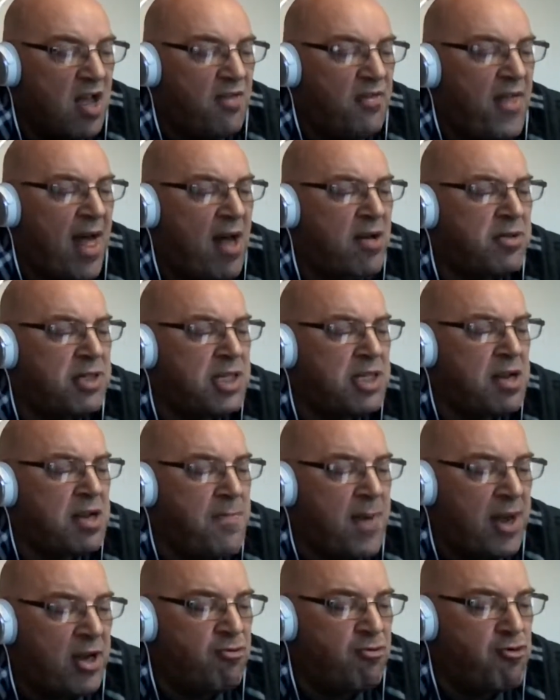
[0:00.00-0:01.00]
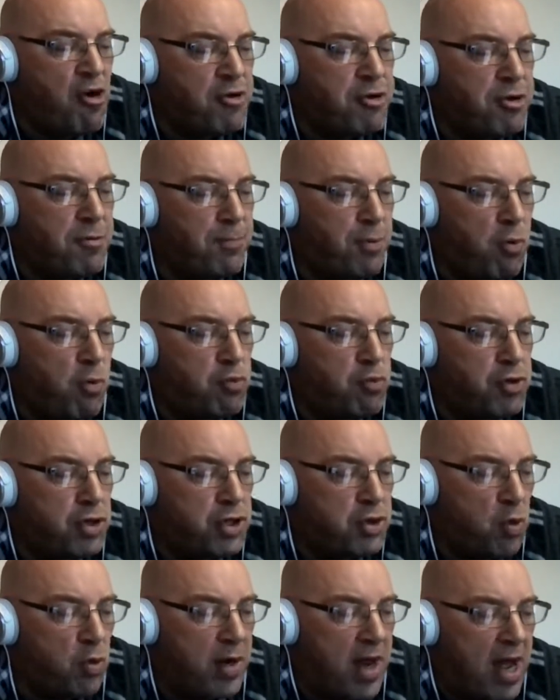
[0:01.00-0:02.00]
Thousands of men tried to pull the
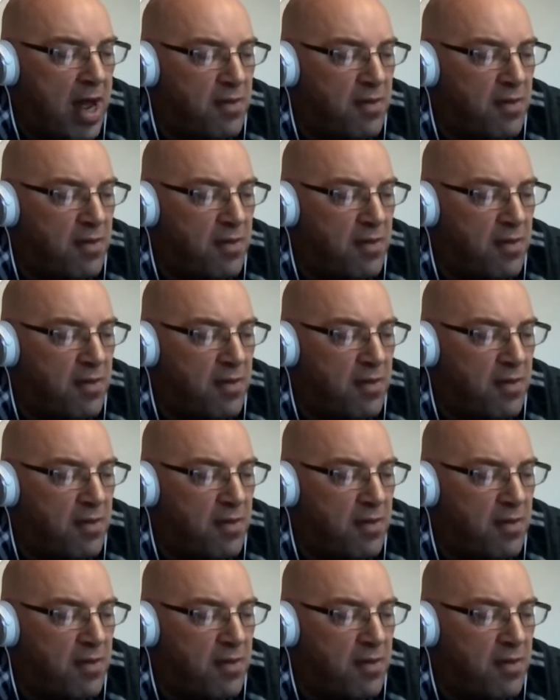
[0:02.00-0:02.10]
sword out